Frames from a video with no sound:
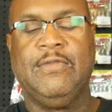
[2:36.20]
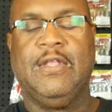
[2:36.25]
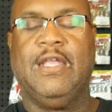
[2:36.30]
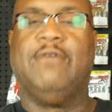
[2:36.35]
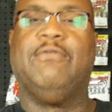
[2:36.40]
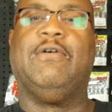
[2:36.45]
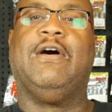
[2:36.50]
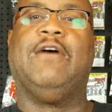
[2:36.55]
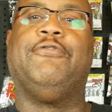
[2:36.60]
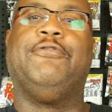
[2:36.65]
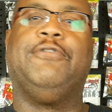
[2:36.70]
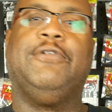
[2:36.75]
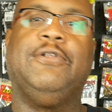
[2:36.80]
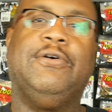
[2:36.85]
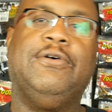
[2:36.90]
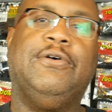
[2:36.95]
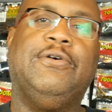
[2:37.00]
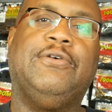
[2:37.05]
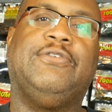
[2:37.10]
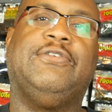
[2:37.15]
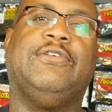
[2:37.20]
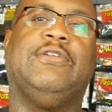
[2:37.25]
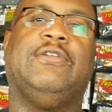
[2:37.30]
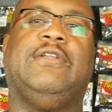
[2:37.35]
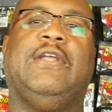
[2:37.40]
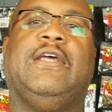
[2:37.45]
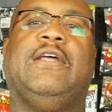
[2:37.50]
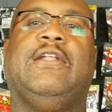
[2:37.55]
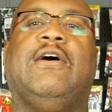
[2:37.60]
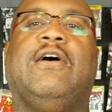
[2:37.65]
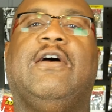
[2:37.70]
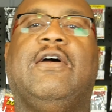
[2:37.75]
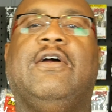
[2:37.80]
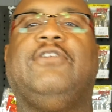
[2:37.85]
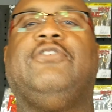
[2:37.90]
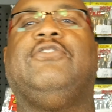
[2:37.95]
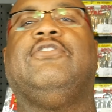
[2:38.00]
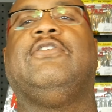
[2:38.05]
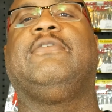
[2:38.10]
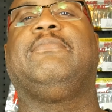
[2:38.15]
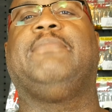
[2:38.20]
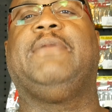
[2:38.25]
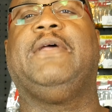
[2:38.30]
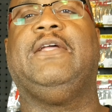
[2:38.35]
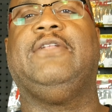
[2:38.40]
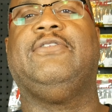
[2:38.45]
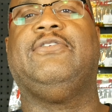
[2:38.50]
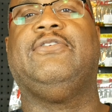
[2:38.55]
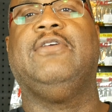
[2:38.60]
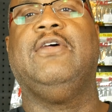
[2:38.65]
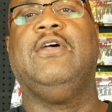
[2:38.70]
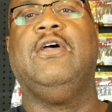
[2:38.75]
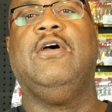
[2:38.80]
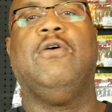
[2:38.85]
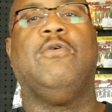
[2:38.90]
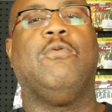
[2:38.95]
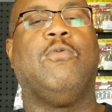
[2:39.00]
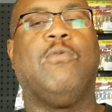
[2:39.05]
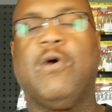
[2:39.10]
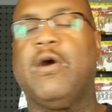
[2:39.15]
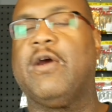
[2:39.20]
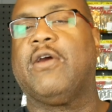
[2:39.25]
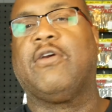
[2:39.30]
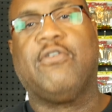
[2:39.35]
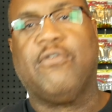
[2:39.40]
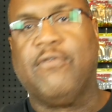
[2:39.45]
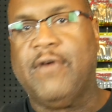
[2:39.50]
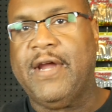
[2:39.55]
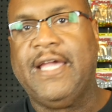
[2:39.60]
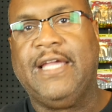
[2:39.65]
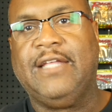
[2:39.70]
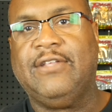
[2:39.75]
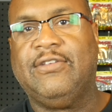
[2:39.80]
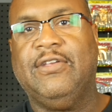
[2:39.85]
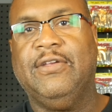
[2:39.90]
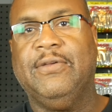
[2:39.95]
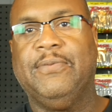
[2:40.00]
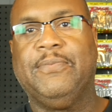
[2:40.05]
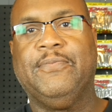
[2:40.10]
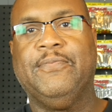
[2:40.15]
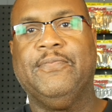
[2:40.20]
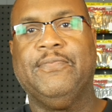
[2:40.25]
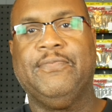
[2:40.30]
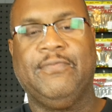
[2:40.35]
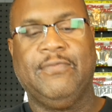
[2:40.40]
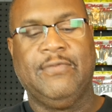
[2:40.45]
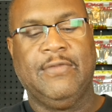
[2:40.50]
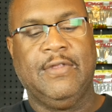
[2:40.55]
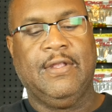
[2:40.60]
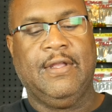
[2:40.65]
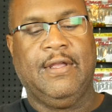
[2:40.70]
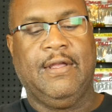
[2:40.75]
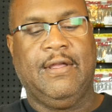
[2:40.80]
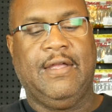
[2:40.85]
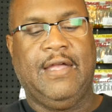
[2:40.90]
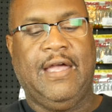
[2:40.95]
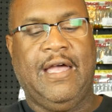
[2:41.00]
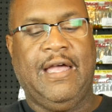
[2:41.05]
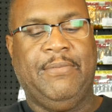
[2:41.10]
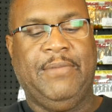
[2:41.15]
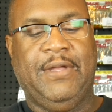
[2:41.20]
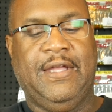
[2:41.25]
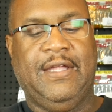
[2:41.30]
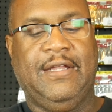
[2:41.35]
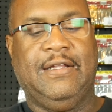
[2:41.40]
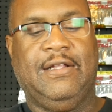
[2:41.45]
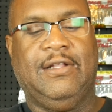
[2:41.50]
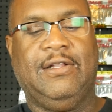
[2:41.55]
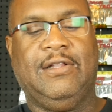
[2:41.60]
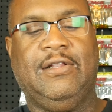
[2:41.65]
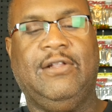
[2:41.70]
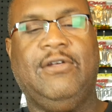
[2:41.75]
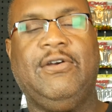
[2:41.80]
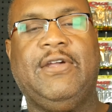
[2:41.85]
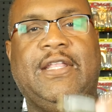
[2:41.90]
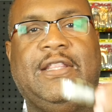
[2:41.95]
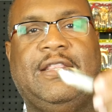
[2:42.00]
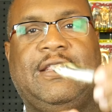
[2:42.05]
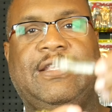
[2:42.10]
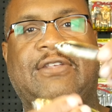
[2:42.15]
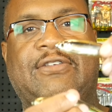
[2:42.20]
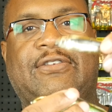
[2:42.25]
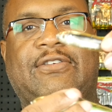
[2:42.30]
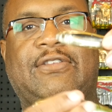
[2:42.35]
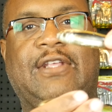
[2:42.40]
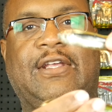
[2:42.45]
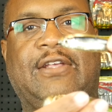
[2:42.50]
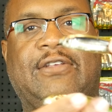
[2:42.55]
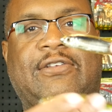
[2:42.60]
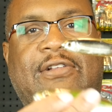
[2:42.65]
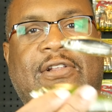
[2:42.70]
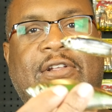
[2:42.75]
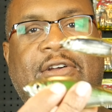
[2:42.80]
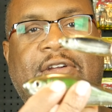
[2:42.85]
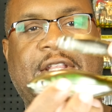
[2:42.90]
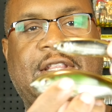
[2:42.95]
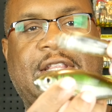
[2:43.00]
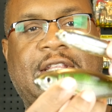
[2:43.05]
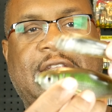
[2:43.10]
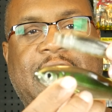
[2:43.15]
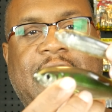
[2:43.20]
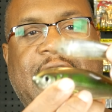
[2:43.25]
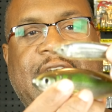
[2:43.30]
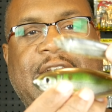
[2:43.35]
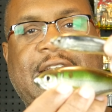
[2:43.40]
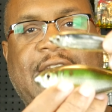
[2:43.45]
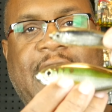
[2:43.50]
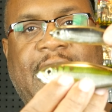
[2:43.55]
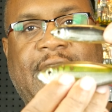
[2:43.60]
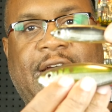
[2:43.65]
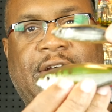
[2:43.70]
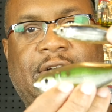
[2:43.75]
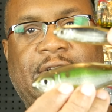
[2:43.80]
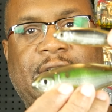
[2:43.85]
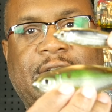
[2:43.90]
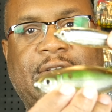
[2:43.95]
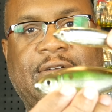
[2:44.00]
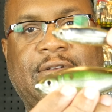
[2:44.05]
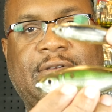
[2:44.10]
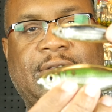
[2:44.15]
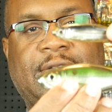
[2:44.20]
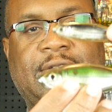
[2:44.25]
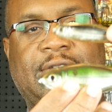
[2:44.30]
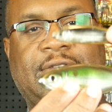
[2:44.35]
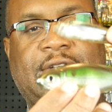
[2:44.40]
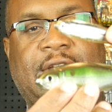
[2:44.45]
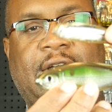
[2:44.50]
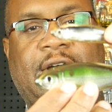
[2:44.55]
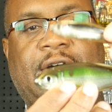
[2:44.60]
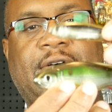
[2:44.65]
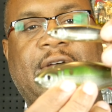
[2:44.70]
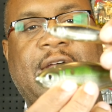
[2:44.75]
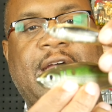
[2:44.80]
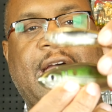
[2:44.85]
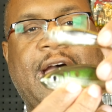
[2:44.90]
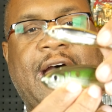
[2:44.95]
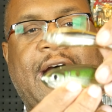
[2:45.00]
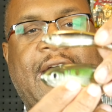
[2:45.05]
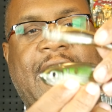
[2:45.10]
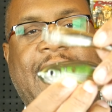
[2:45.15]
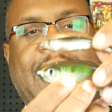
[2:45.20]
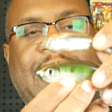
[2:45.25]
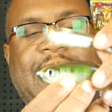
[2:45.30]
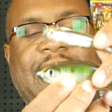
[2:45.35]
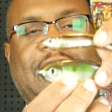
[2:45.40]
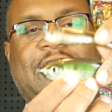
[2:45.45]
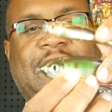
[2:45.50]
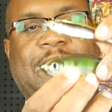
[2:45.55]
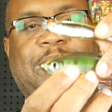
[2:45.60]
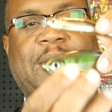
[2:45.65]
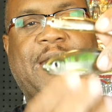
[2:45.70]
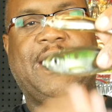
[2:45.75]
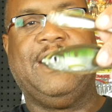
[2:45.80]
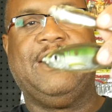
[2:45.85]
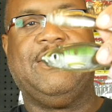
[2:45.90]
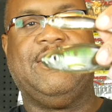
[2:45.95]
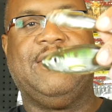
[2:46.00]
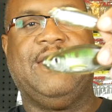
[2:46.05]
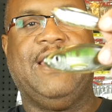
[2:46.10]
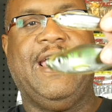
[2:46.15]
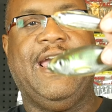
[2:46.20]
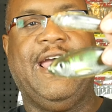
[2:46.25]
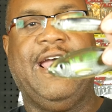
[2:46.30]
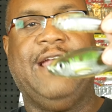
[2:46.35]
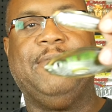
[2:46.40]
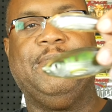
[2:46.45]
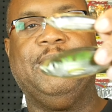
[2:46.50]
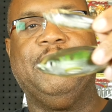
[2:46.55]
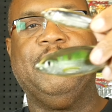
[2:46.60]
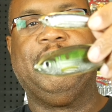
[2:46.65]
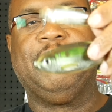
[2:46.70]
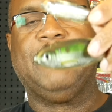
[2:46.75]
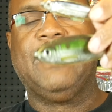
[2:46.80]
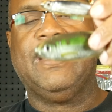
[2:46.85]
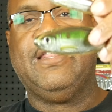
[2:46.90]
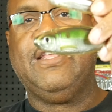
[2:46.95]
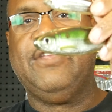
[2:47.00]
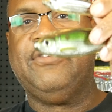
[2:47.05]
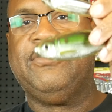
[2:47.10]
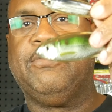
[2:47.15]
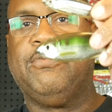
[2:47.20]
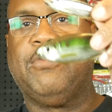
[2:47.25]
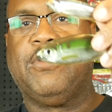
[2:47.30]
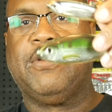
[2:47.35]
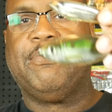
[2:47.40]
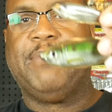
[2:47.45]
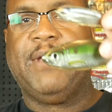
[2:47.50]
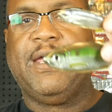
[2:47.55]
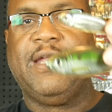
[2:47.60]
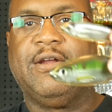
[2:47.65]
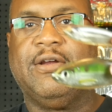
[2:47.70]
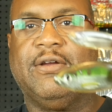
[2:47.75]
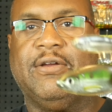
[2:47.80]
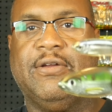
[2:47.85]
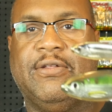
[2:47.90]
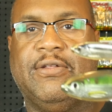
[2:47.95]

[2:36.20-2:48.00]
And while flukes and, and hard jerk baits work great, I mean, look at these things, look at the detail. So I'd expect that these would work better